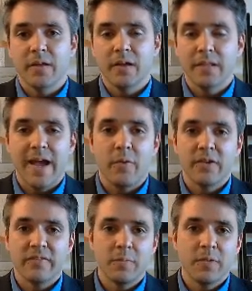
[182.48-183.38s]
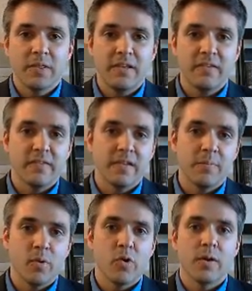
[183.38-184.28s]
allowing some of these
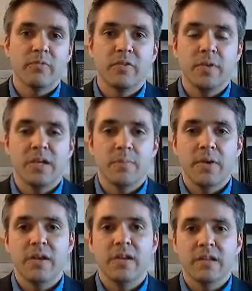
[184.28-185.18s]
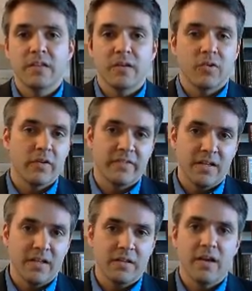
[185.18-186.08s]
programs to be competed across
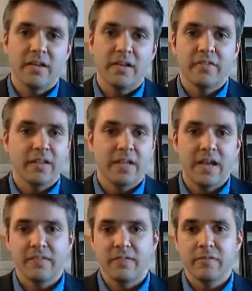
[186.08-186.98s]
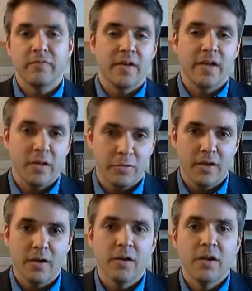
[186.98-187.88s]
state lines in the case of
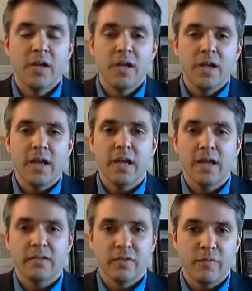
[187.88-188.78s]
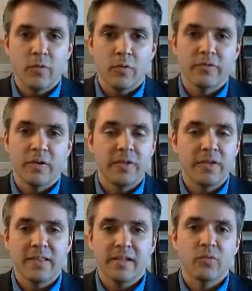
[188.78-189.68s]
healthcare and so forth. So I
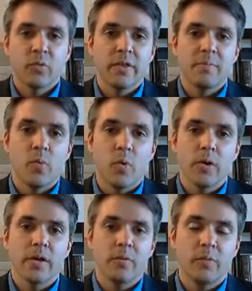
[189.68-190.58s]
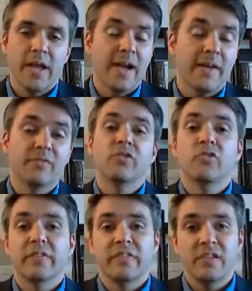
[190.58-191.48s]
think that's really important, and we have to
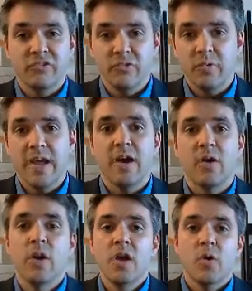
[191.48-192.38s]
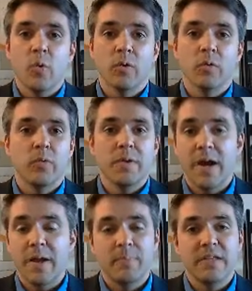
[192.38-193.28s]
address the issue now, or we
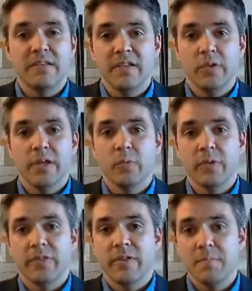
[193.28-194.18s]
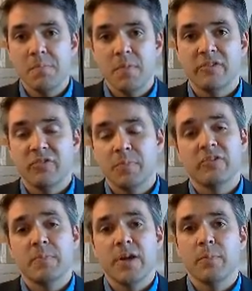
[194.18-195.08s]
might be dealing with a much, much
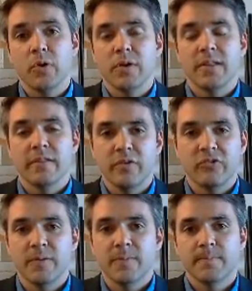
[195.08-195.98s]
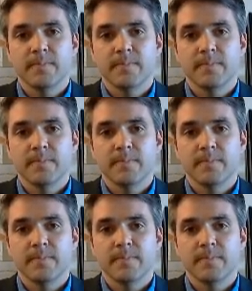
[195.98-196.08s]
bigger burden in the future.